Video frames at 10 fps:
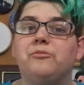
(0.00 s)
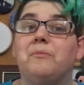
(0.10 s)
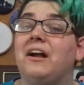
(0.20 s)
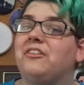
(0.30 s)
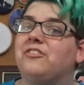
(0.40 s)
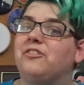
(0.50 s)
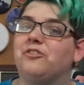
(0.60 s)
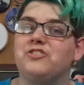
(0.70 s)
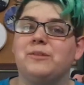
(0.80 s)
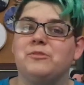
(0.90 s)
My
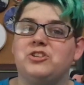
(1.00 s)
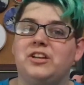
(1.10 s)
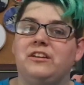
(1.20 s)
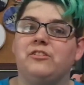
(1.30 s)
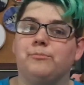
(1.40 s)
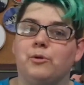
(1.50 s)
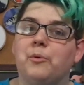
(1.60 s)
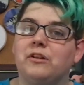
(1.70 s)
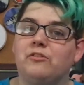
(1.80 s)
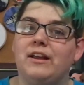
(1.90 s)
serging machine is
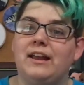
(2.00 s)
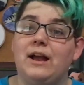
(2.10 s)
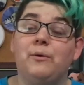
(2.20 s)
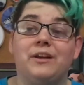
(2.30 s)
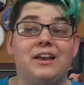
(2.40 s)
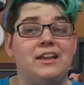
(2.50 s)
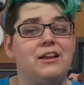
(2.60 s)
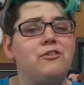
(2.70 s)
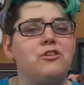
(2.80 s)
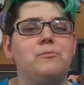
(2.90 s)
broken right now and I
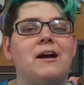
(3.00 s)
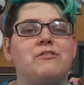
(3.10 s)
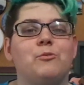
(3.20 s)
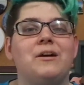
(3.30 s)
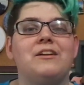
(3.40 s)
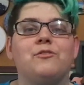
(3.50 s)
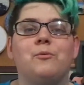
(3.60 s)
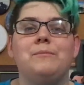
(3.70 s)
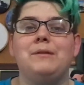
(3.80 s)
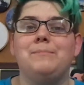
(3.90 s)
hear you microwave.
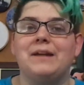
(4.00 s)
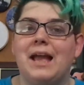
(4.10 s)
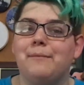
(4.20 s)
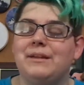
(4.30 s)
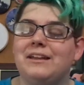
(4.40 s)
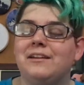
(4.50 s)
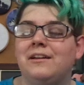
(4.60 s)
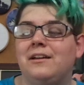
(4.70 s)
Quit beeping at me.